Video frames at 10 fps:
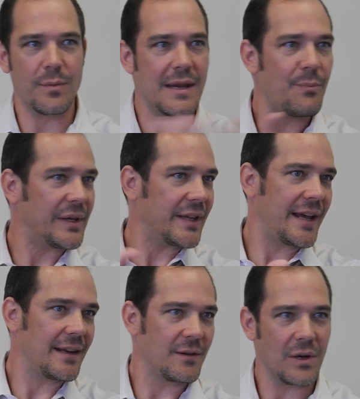
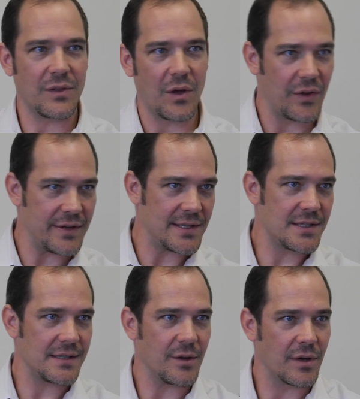manipulate it with all
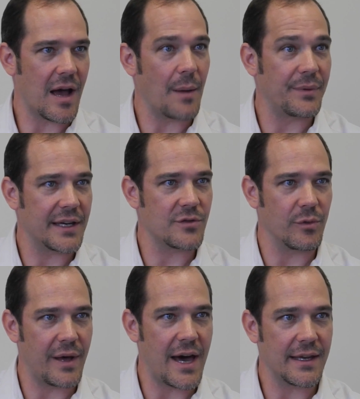these complex
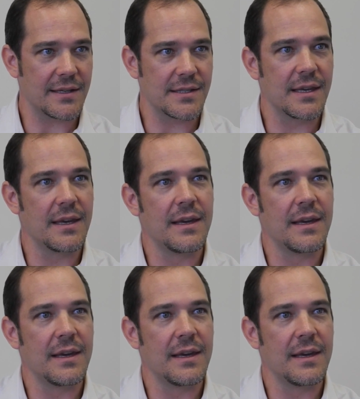robotics.